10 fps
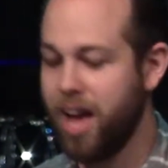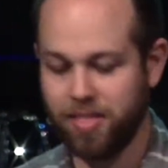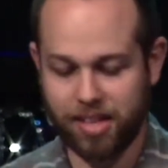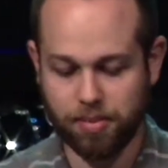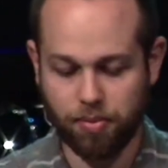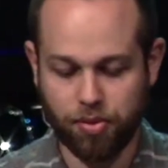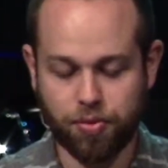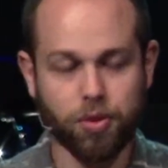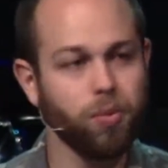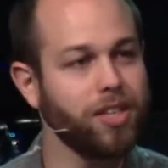And that
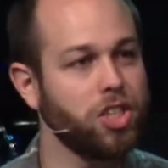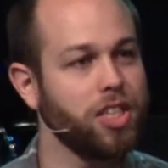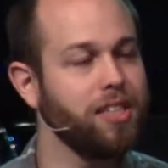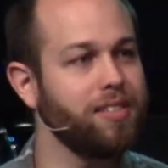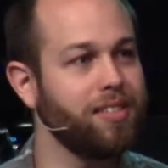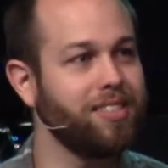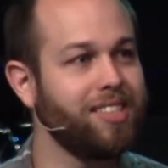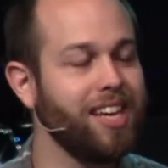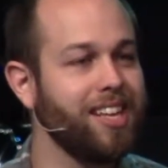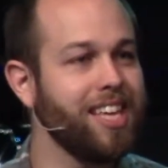through what
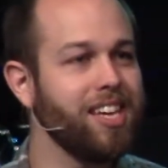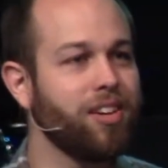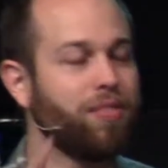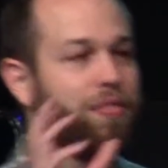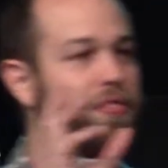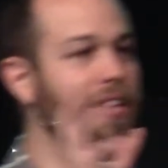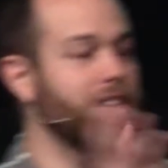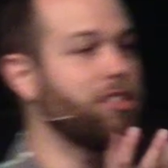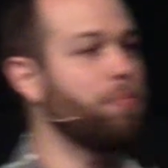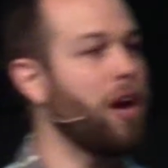Jesus did, he could
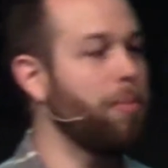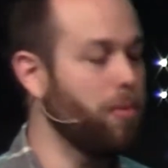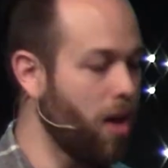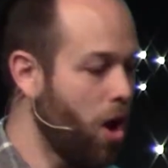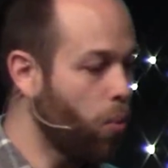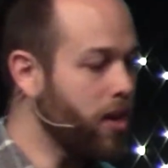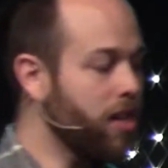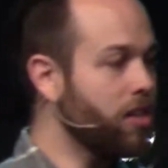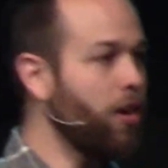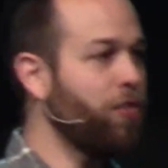fix the problem. We
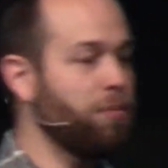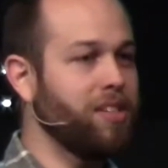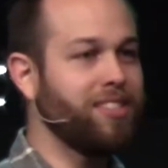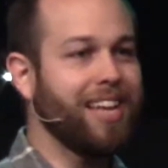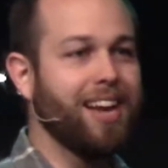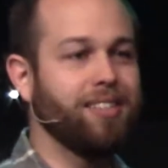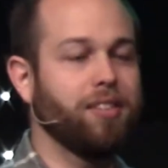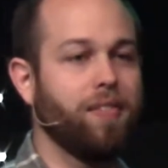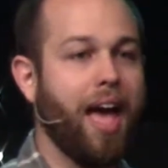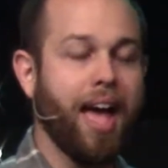could go from the
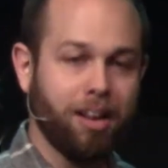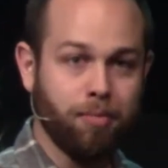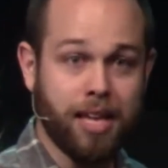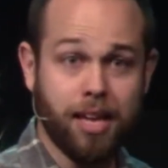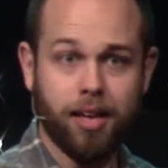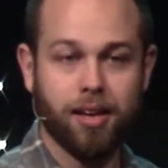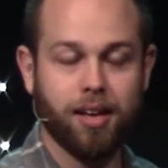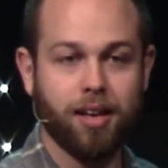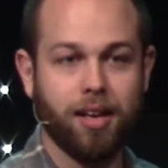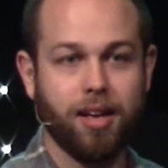status of enemy
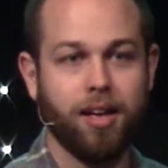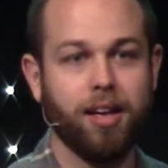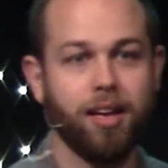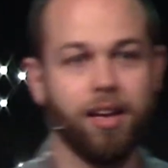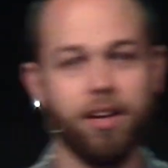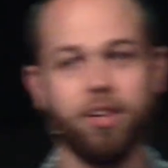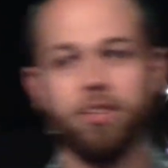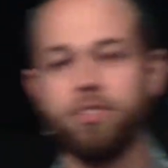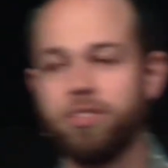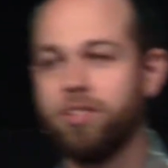
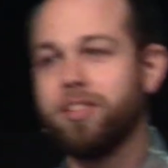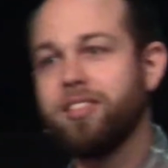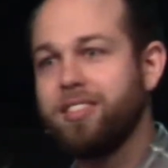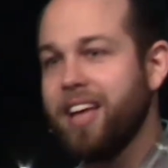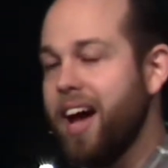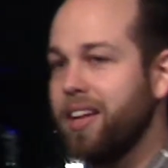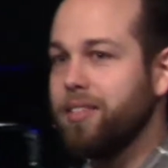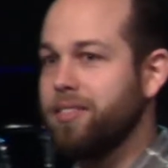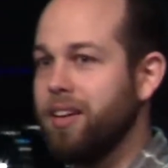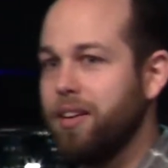to the
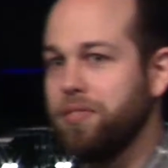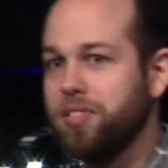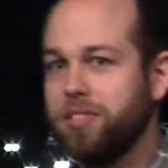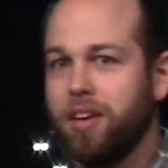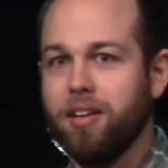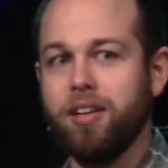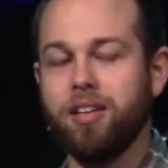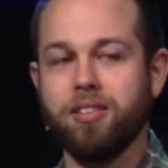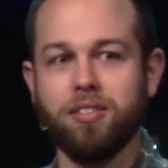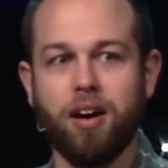status of son
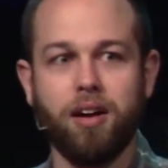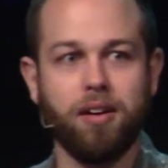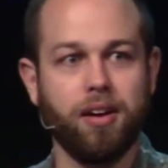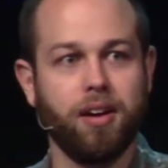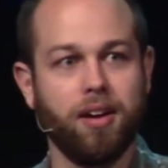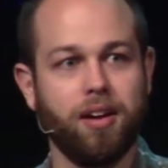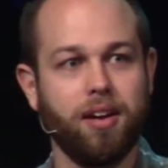and daughter.